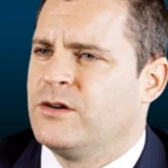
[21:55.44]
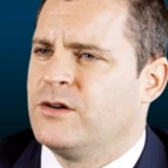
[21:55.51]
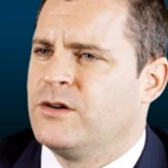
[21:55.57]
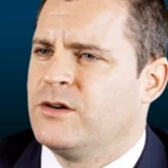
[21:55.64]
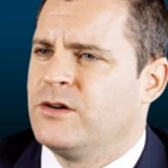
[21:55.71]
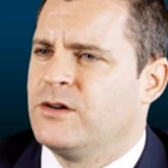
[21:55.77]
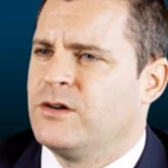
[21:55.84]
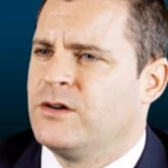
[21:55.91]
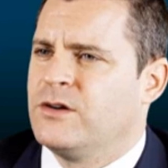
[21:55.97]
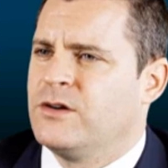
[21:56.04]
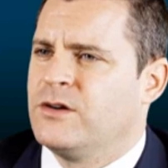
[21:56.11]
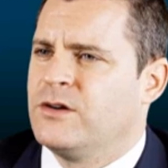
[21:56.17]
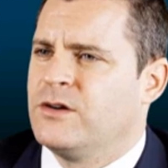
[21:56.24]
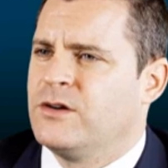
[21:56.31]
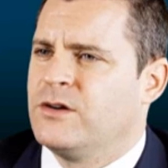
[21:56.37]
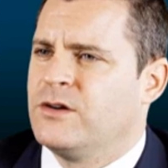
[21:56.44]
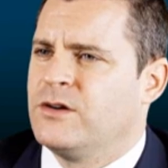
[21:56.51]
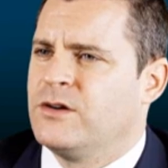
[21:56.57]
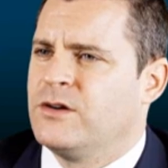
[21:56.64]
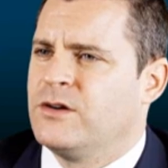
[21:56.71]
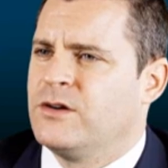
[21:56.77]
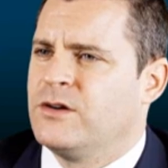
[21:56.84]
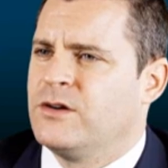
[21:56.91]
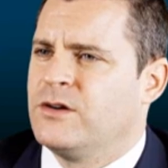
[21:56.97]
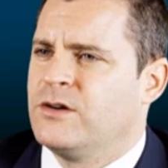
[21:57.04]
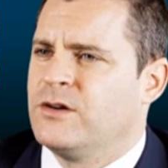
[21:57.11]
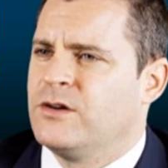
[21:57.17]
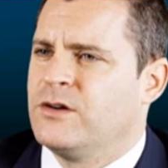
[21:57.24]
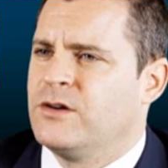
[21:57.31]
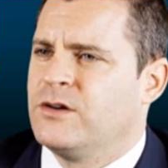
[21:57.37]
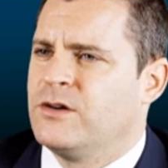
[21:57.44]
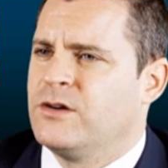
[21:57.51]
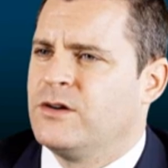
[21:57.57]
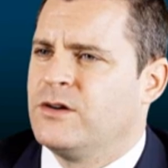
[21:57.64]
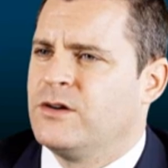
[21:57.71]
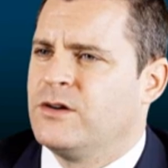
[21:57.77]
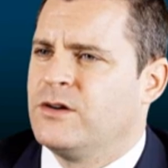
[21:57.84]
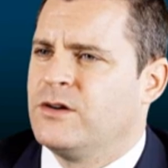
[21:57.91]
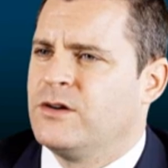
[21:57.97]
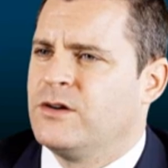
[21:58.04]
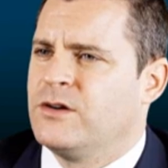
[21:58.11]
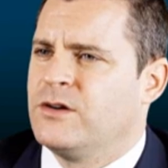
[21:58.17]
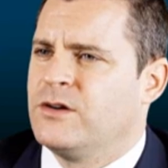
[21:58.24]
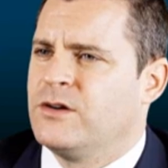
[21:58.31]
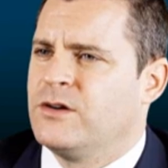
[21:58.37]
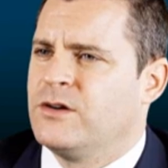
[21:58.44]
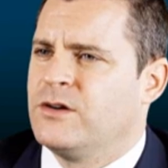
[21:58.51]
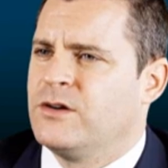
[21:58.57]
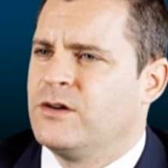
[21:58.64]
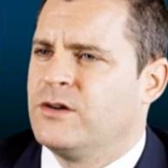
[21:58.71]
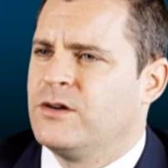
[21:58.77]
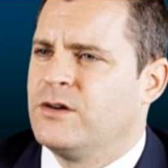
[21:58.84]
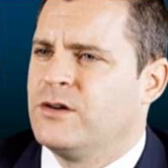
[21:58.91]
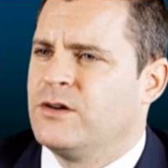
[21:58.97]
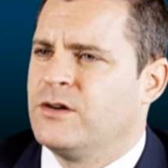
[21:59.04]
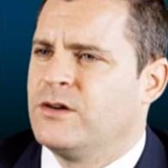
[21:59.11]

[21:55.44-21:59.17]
(no lip movement)